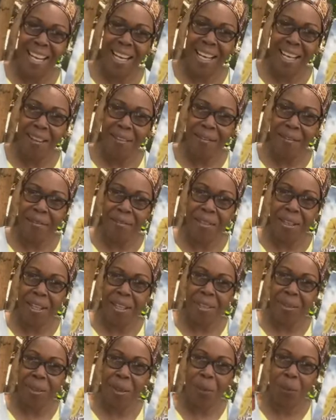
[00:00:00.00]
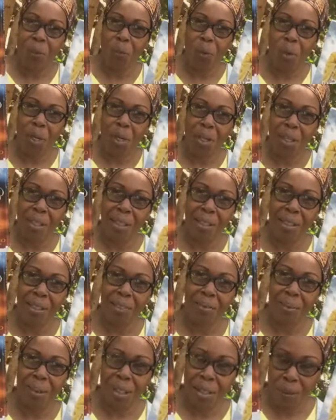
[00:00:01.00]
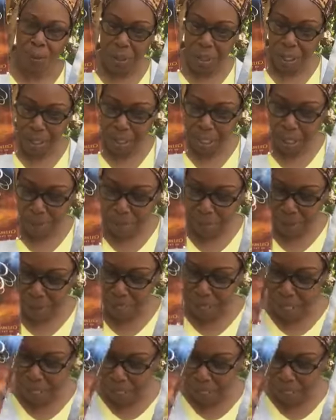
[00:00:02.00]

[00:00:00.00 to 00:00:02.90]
of this world what's going to take place